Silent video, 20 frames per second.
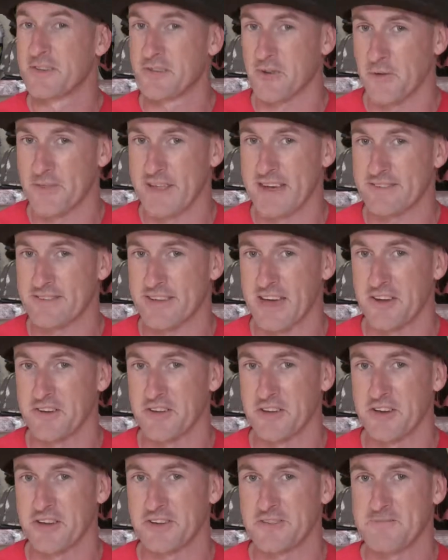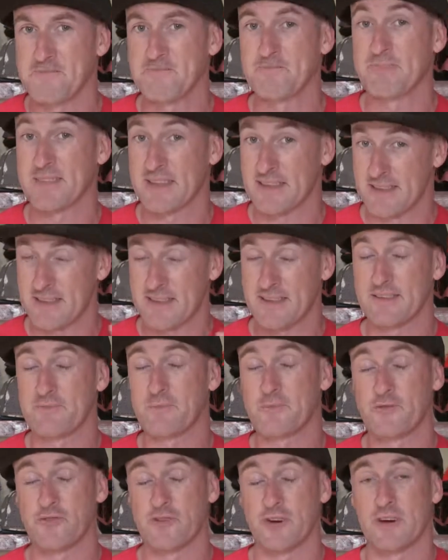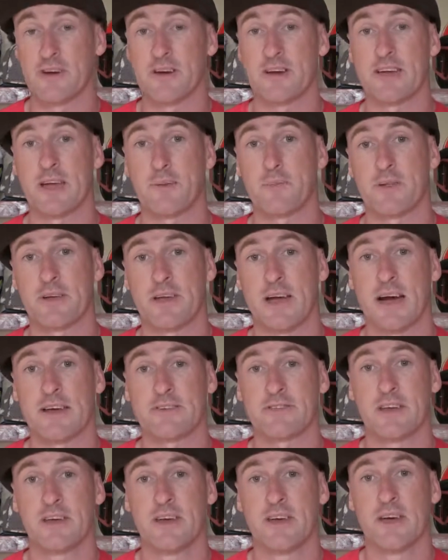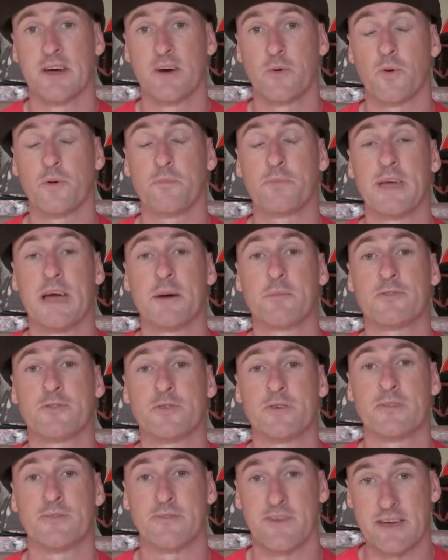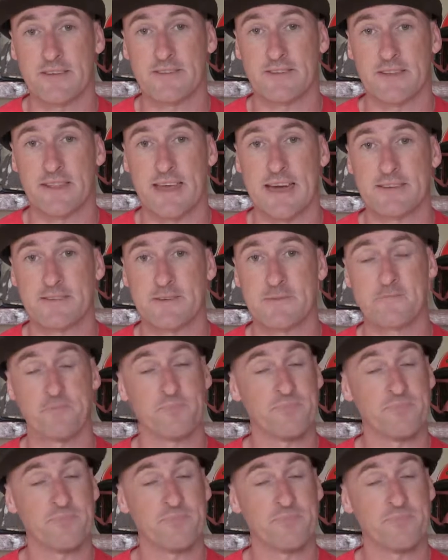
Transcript: Don't that sound good? Sure, a couple of guys will be able to invest in that.